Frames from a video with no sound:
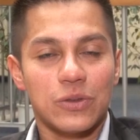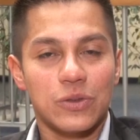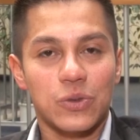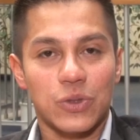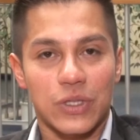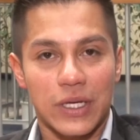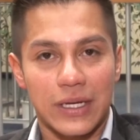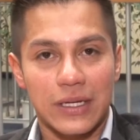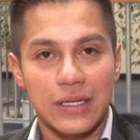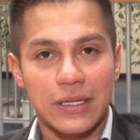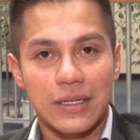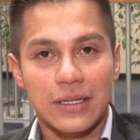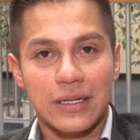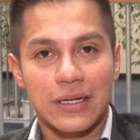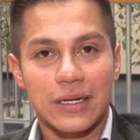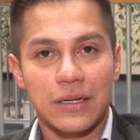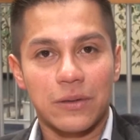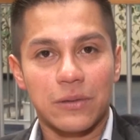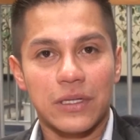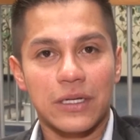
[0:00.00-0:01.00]
Today,
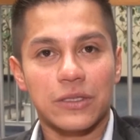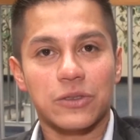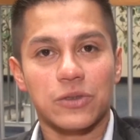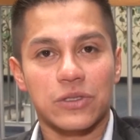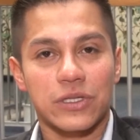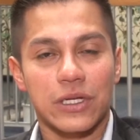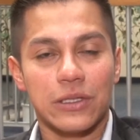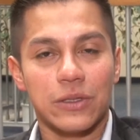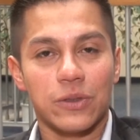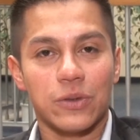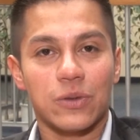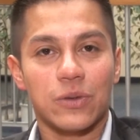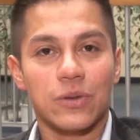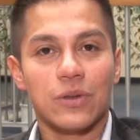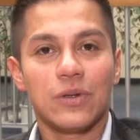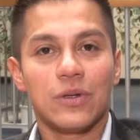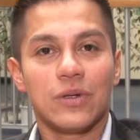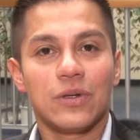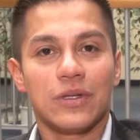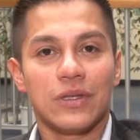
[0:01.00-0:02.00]
I would like to tell you
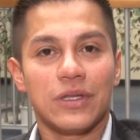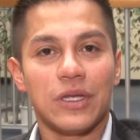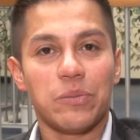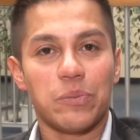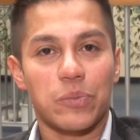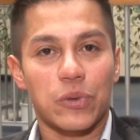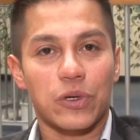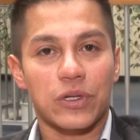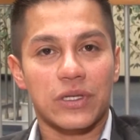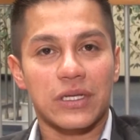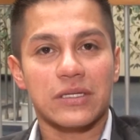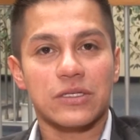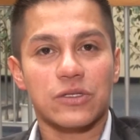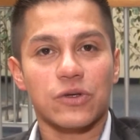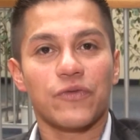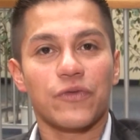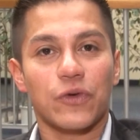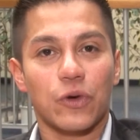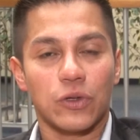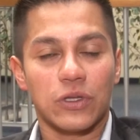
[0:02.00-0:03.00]
the importance
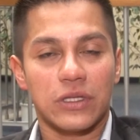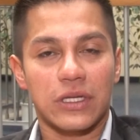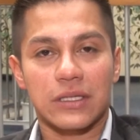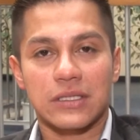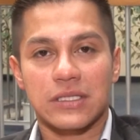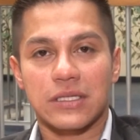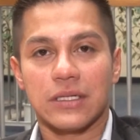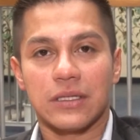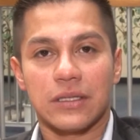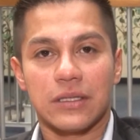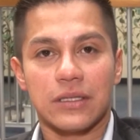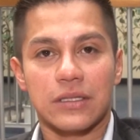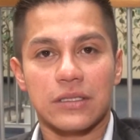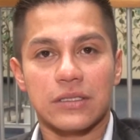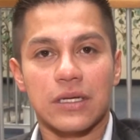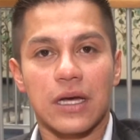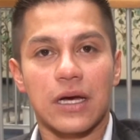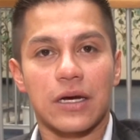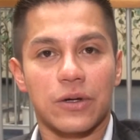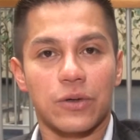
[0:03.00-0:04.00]
of contact
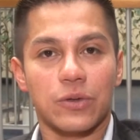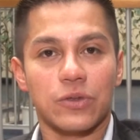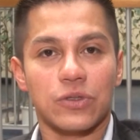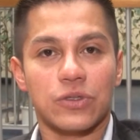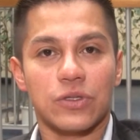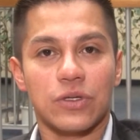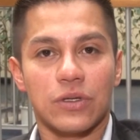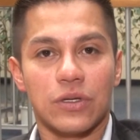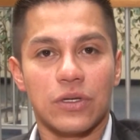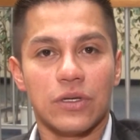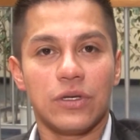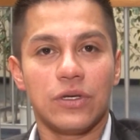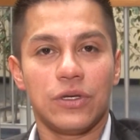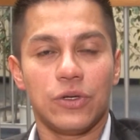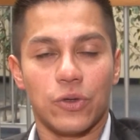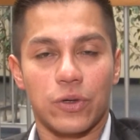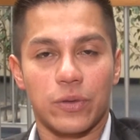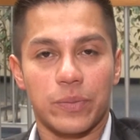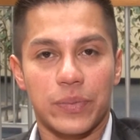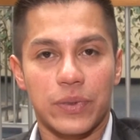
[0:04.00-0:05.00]
centers across
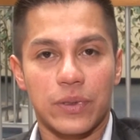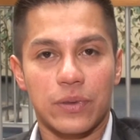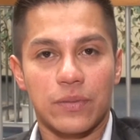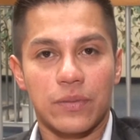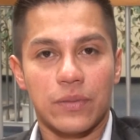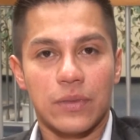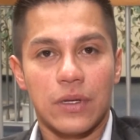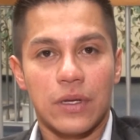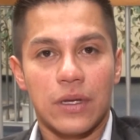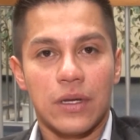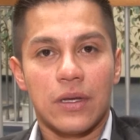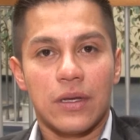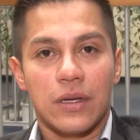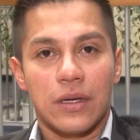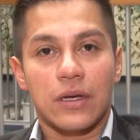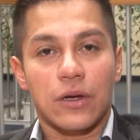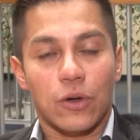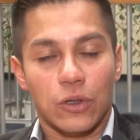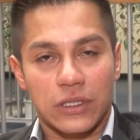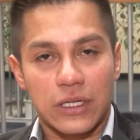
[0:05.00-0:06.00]
Europe.
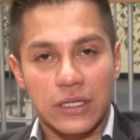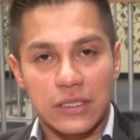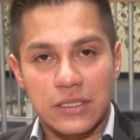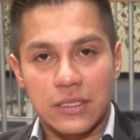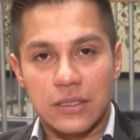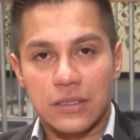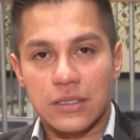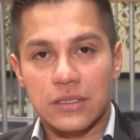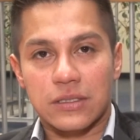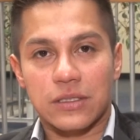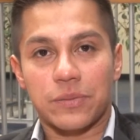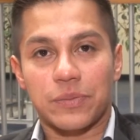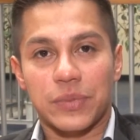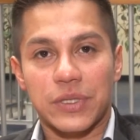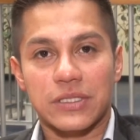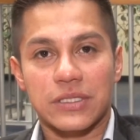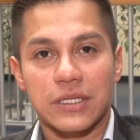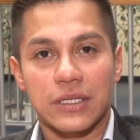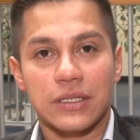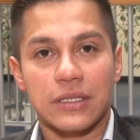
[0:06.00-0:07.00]
Contact centers
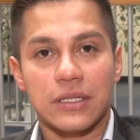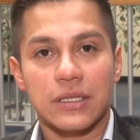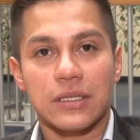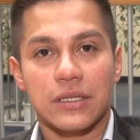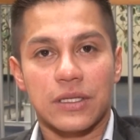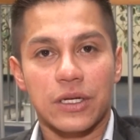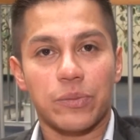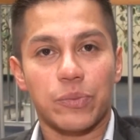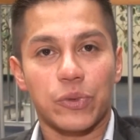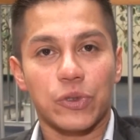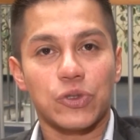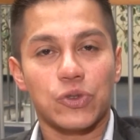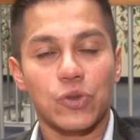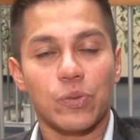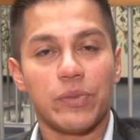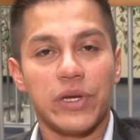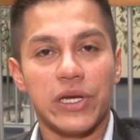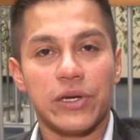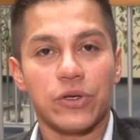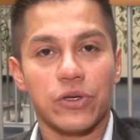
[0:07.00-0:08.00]
represent 3.2
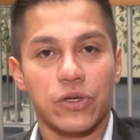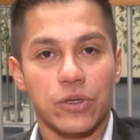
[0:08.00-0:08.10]
million